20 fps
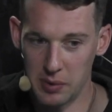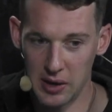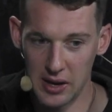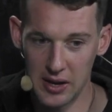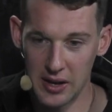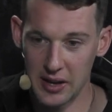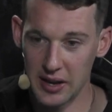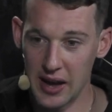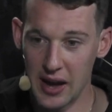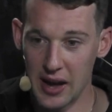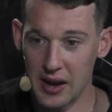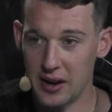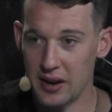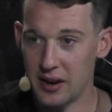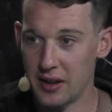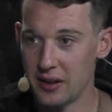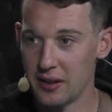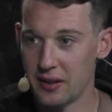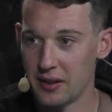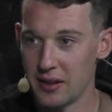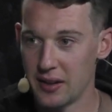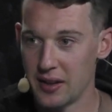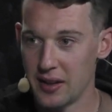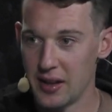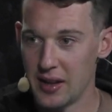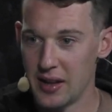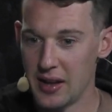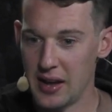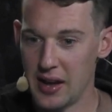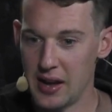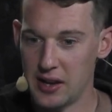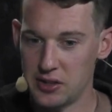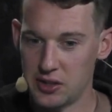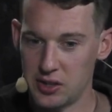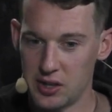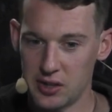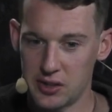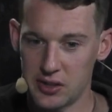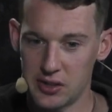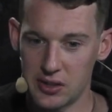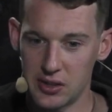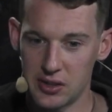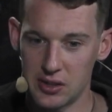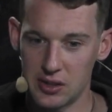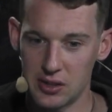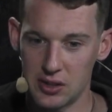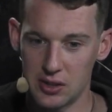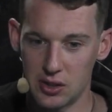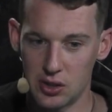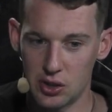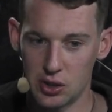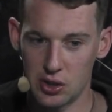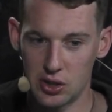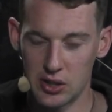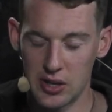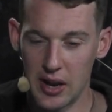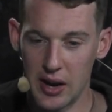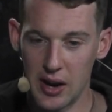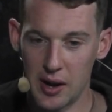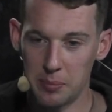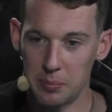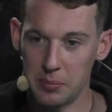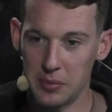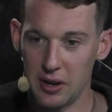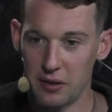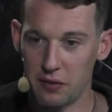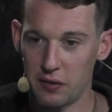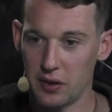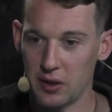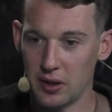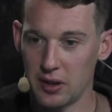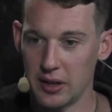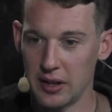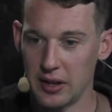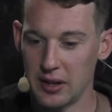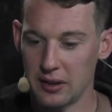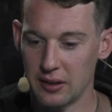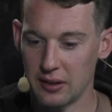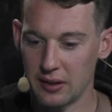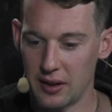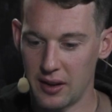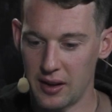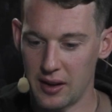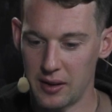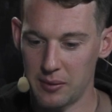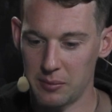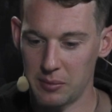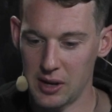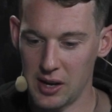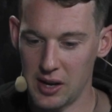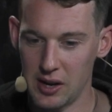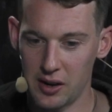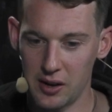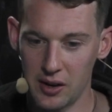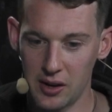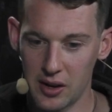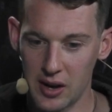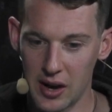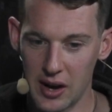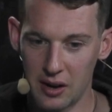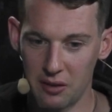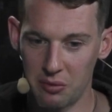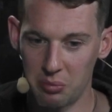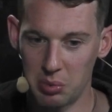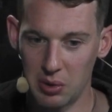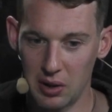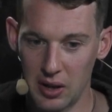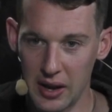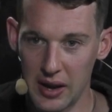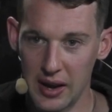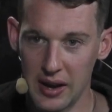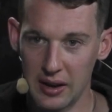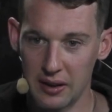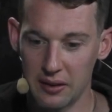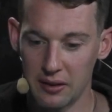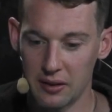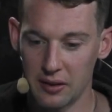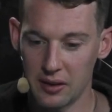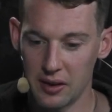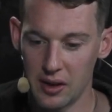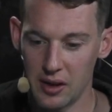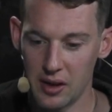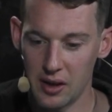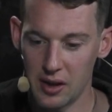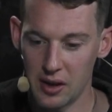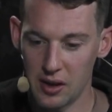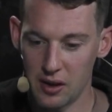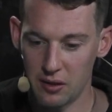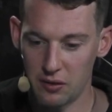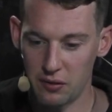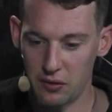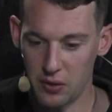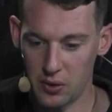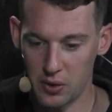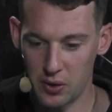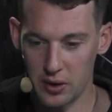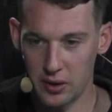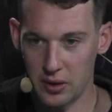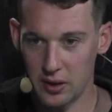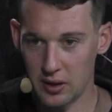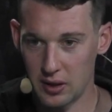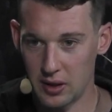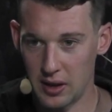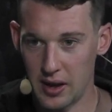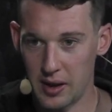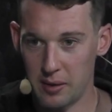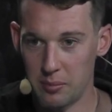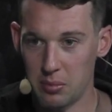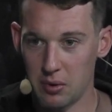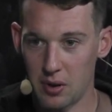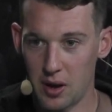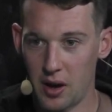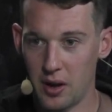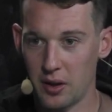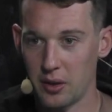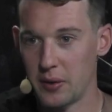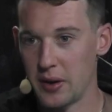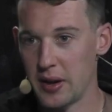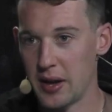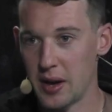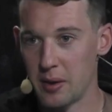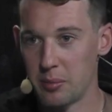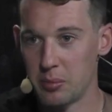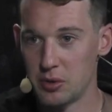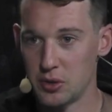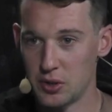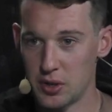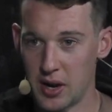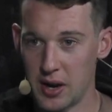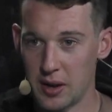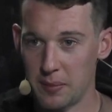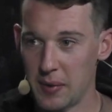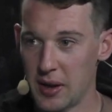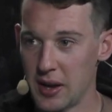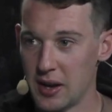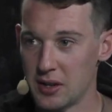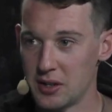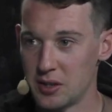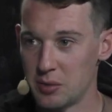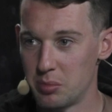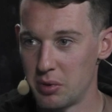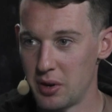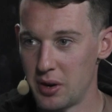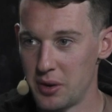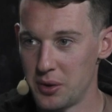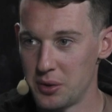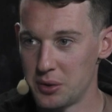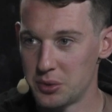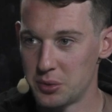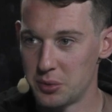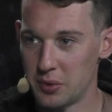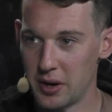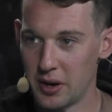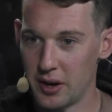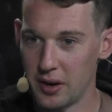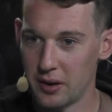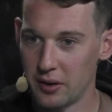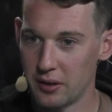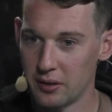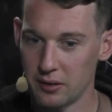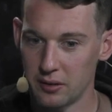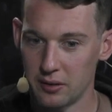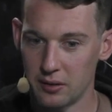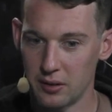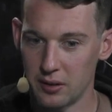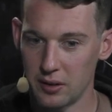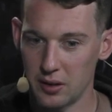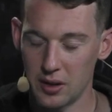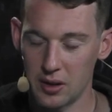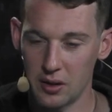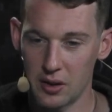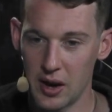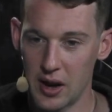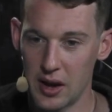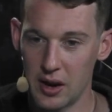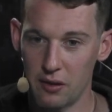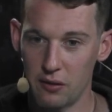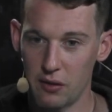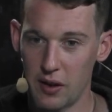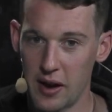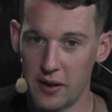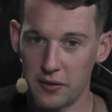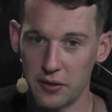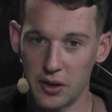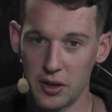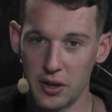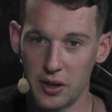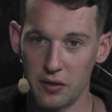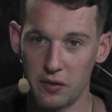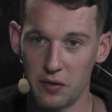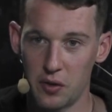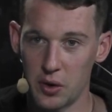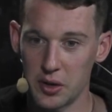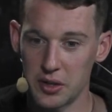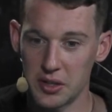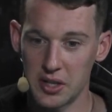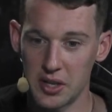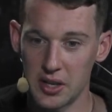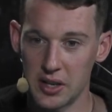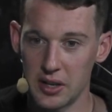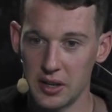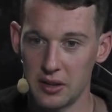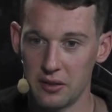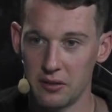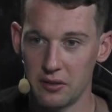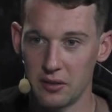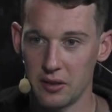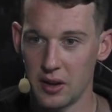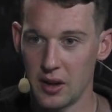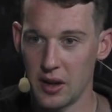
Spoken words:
big in Canada. It's just set up differently. Here you kind of play for the club all the way up and try and make it to pros, where you kind of, after you're 14,